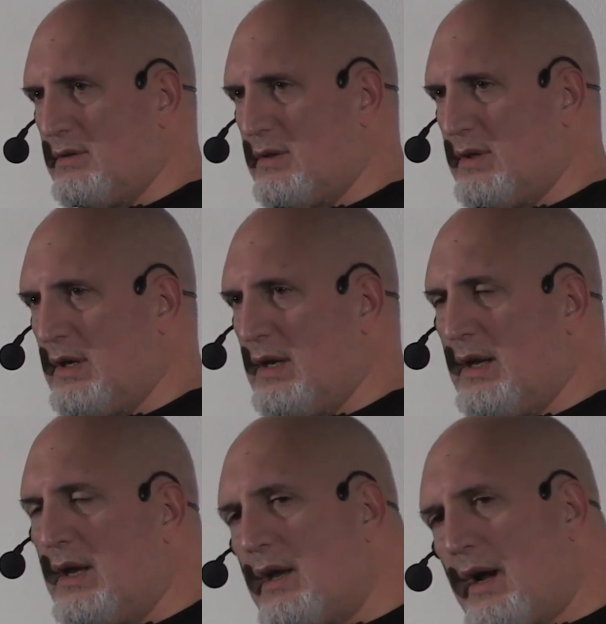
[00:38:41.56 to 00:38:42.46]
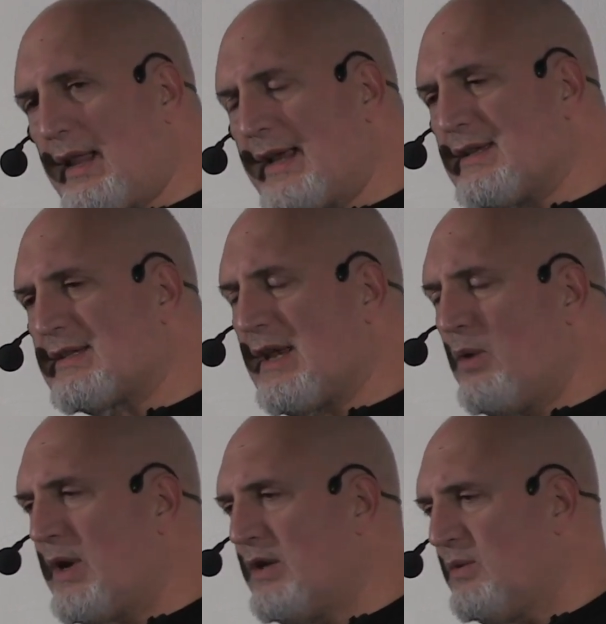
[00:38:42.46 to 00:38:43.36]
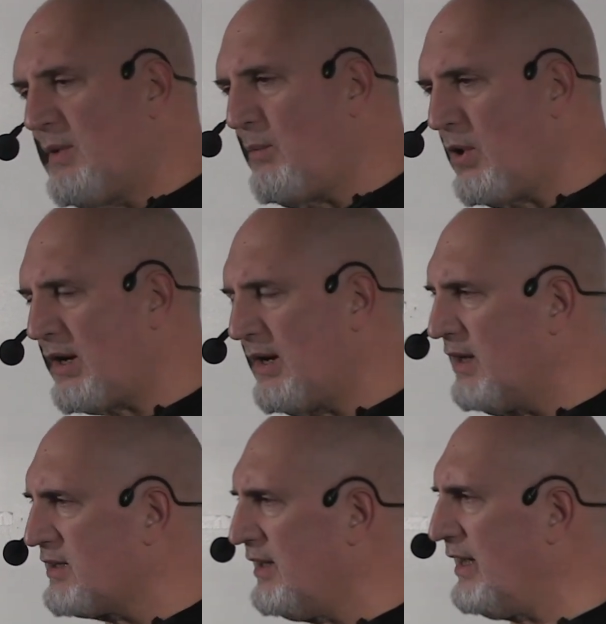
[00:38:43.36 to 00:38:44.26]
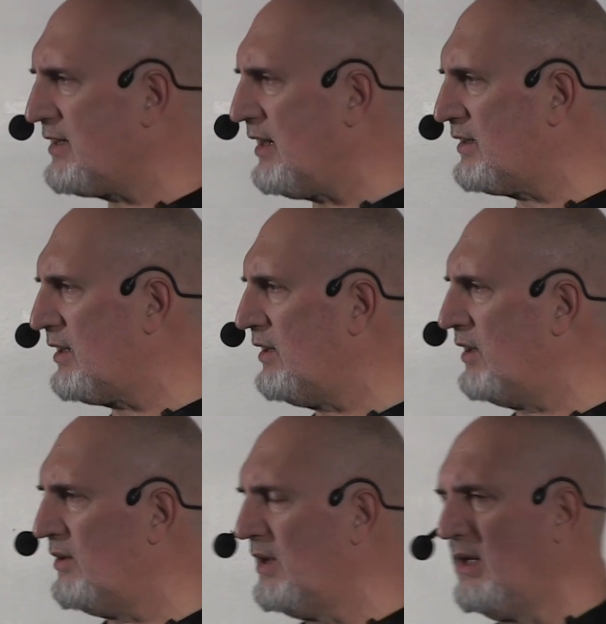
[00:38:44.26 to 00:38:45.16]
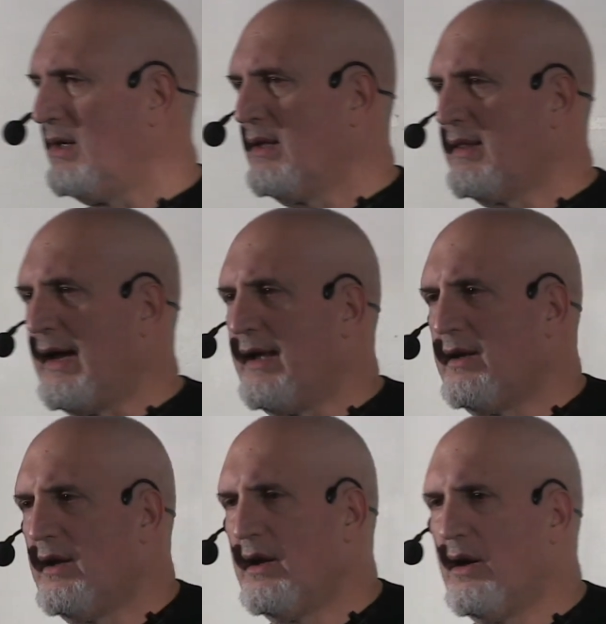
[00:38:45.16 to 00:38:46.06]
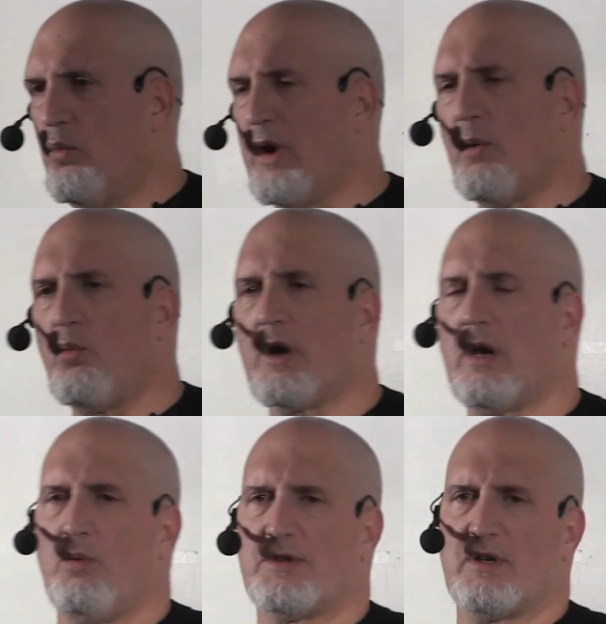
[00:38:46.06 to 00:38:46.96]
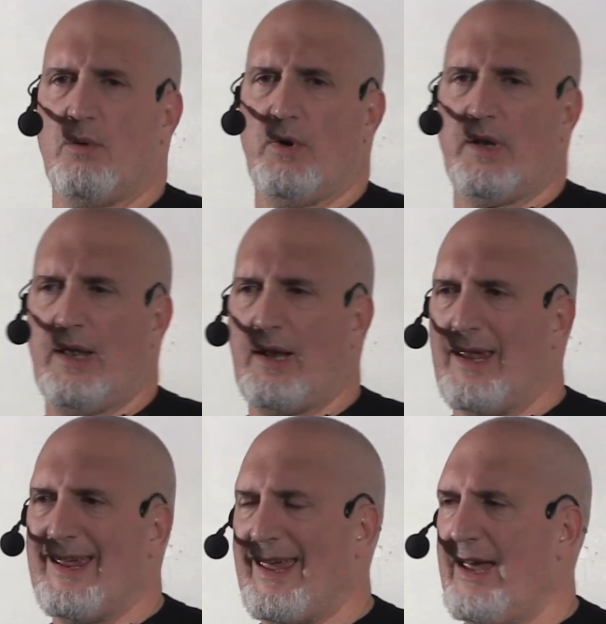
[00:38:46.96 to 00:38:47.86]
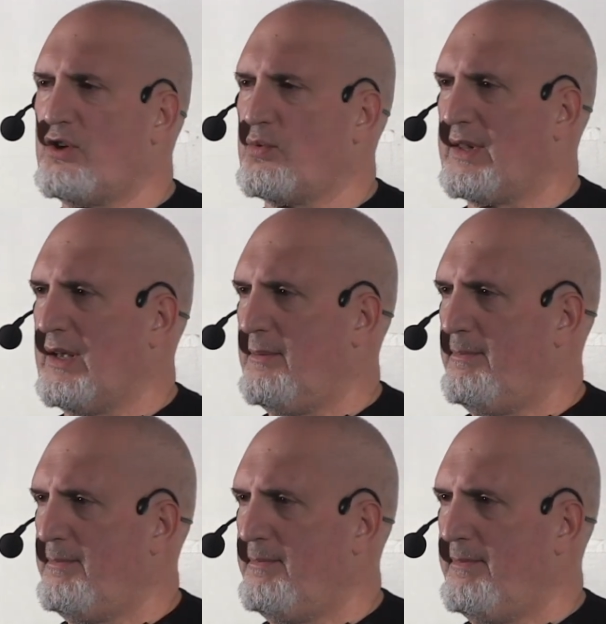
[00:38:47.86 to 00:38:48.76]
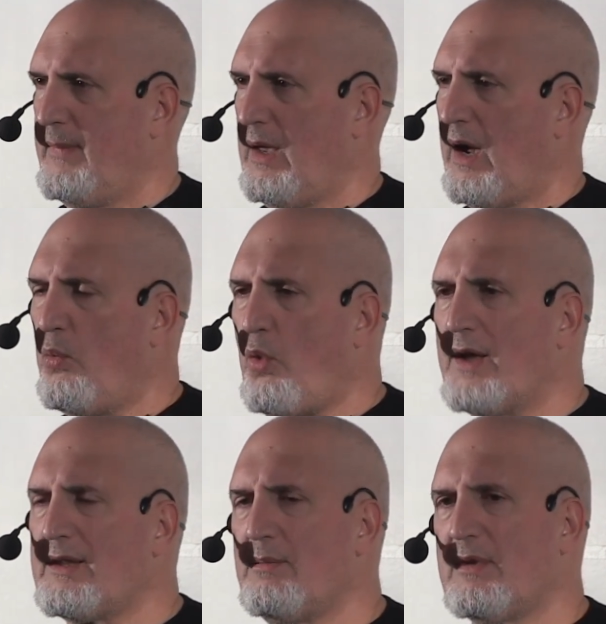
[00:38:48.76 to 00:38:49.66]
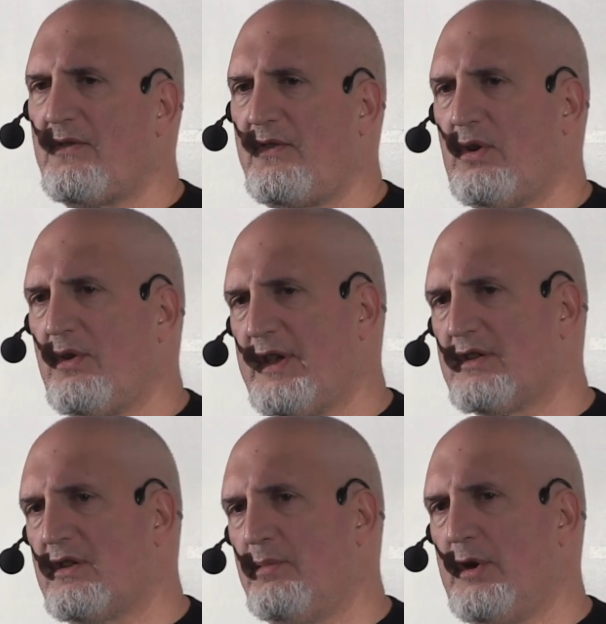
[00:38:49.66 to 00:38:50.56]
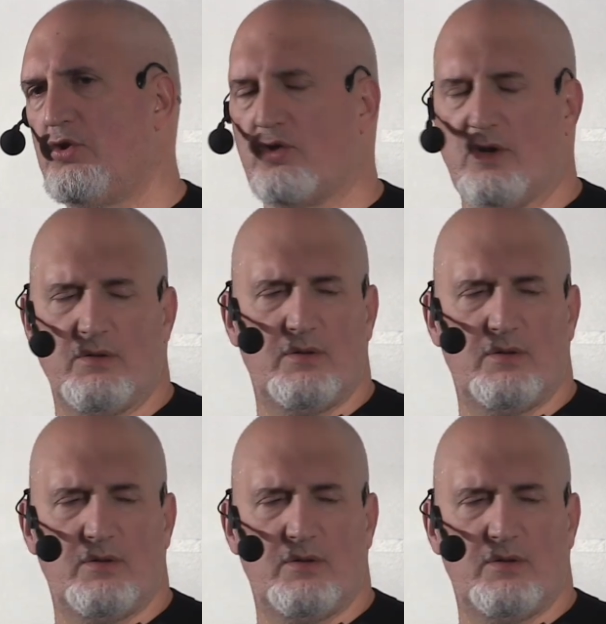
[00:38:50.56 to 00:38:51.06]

Right? I like to say when I do my marketing, it's the last thing I'll tell you, that when I'm working with someone and I engage with them, I want them to feel this to be true.